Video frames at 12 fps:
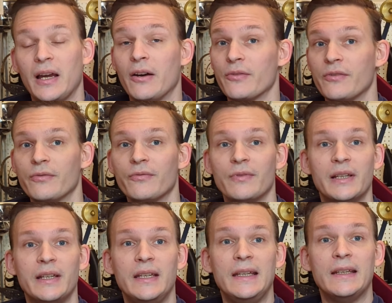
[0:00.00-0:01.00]
how you
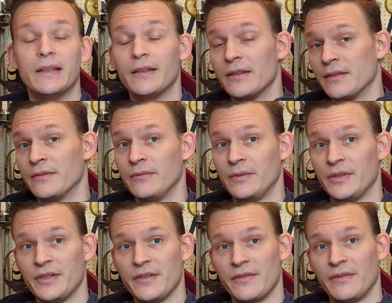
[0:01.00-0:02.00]
really need it,
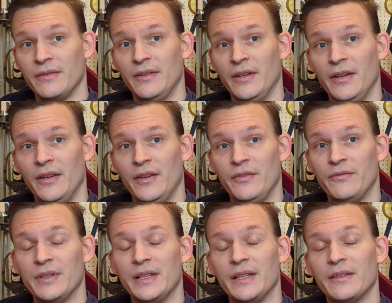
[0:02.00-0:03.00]
which is
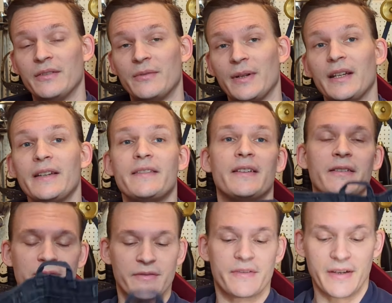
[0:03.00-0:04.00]
really quite nice, I
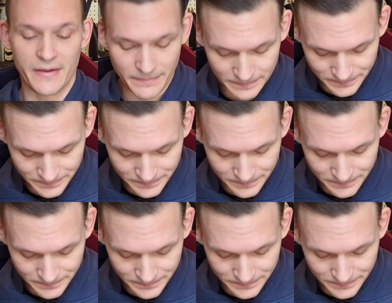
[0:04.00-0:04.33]
have to say.